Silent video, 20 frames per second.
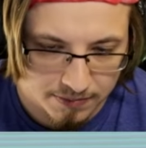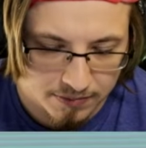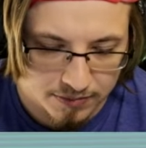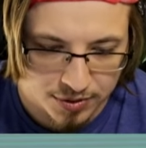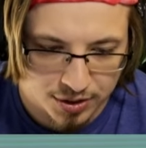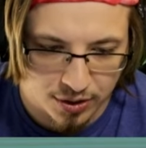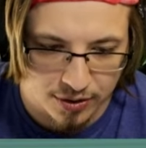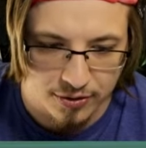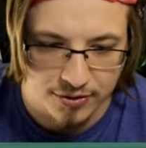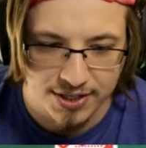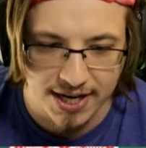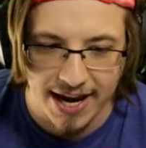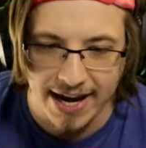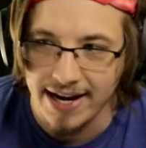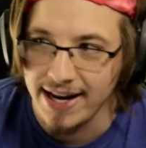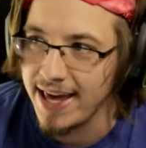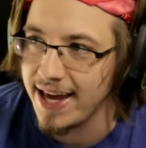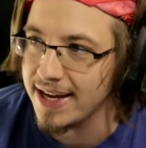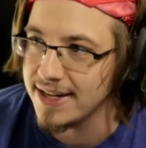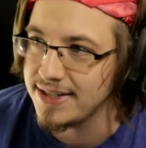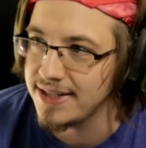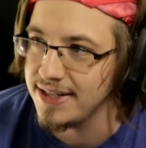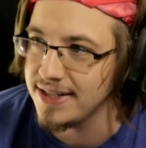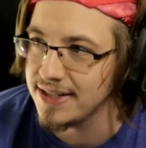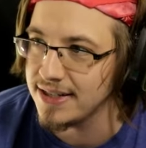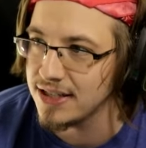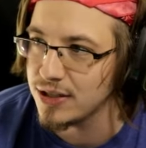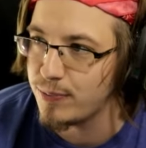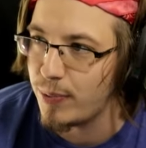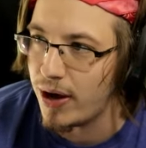So there's eight antes in
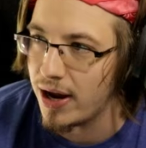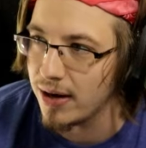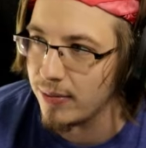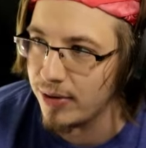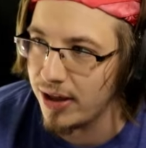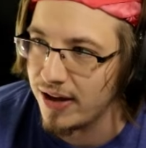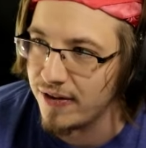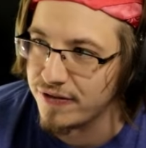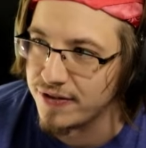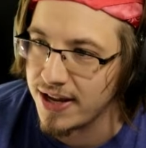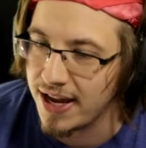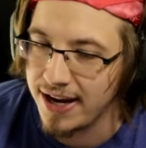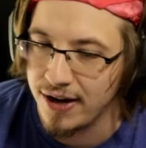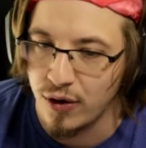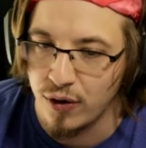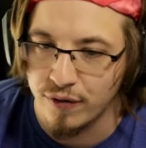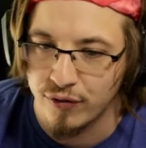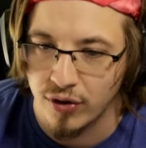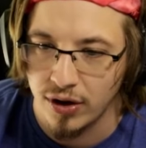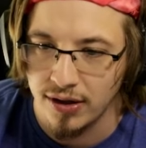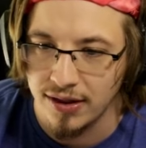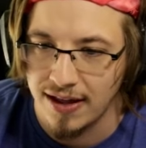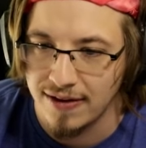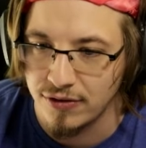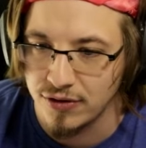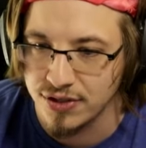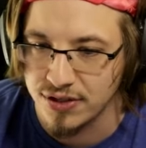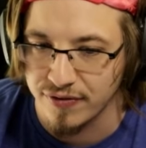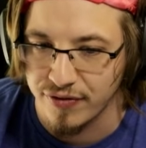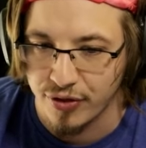this bottom left, eight overall
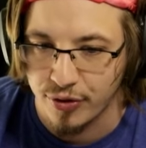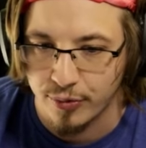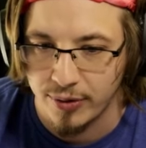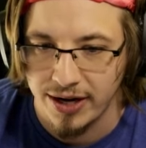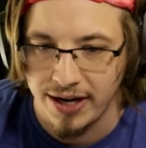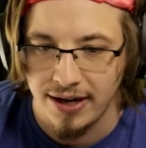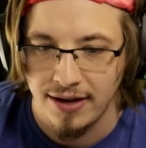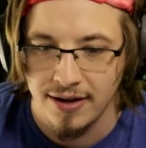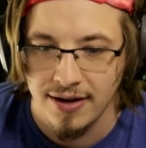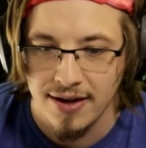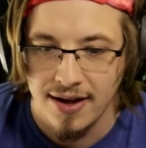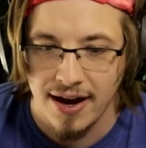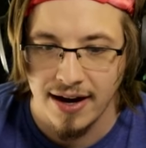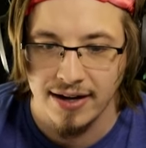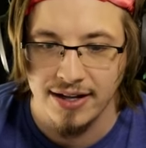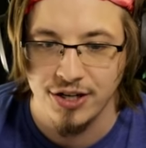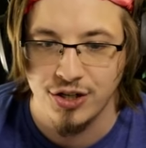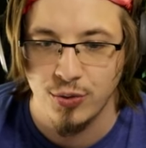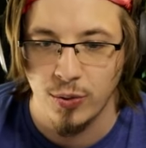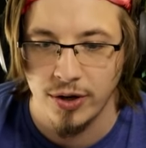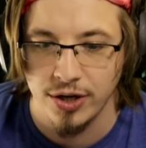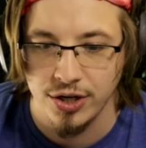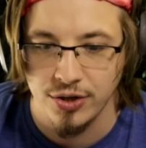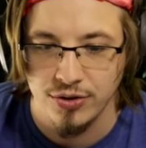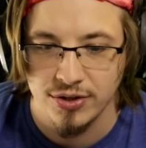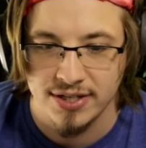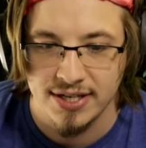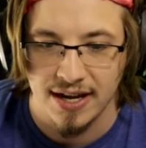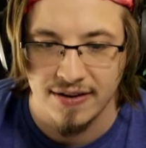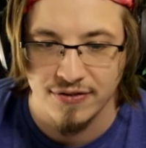levels of three, and each one you
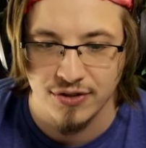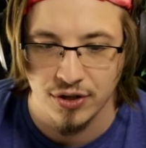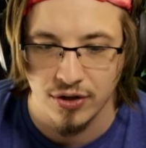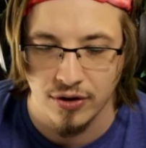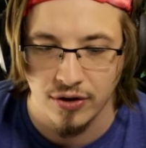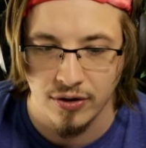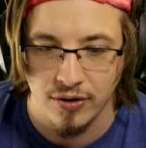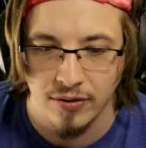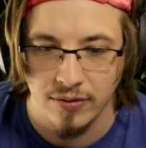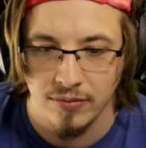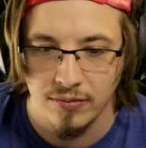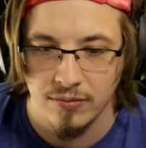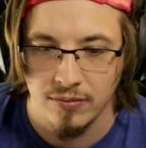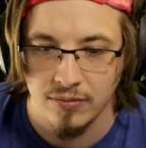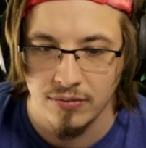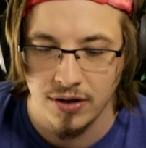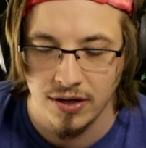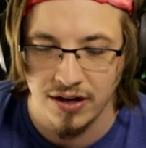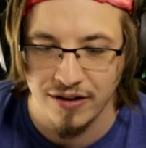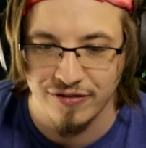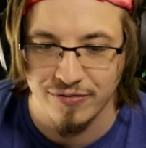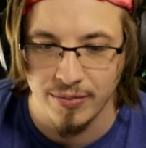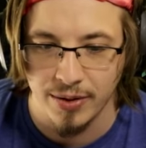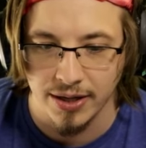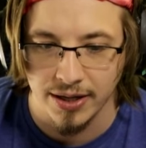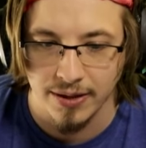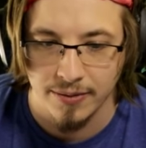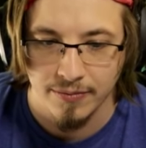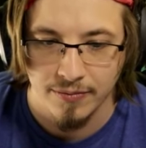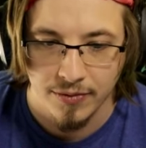just have to earn enough
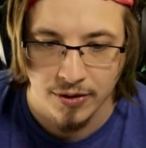money.